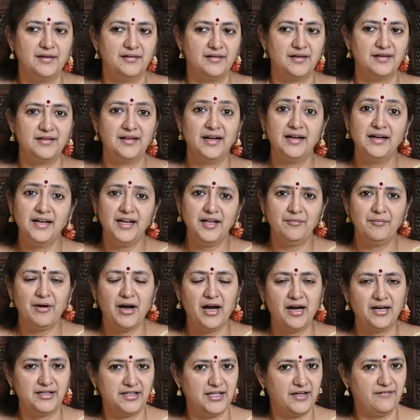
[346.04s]
the Dandi
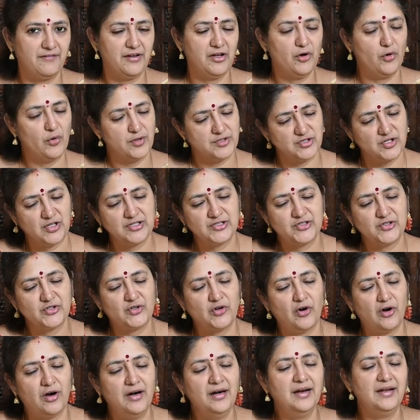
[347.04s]
Mahadevi, who was also
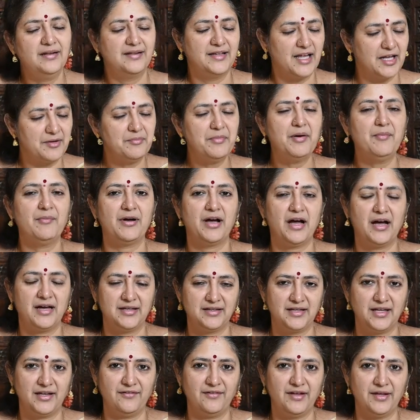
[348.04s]
called Dharma
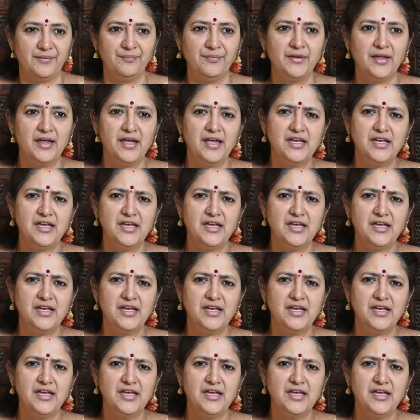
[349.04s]
Mahadevi.